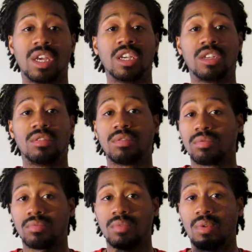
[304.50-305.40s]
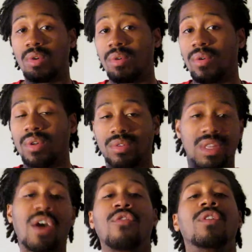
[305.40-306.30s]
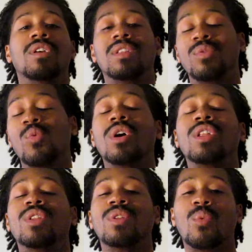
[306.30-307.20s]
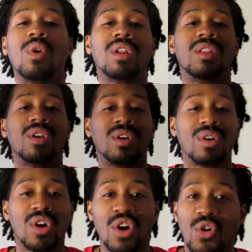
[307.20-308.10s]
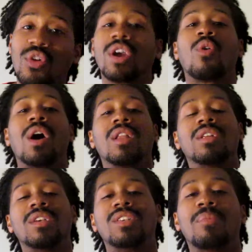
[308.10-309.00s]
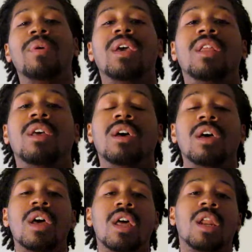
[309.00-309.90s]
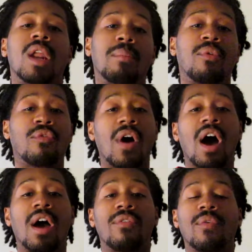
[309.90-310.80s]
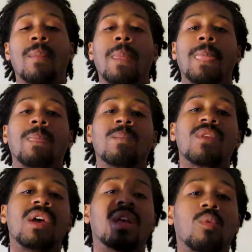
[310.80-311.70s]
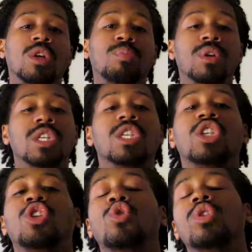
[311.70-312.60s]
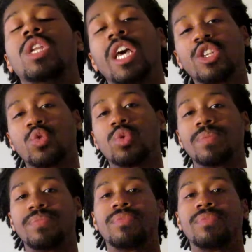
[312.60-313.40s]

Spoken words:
is definitely one of the great qualities of being a number 5. Which brings us to the next one,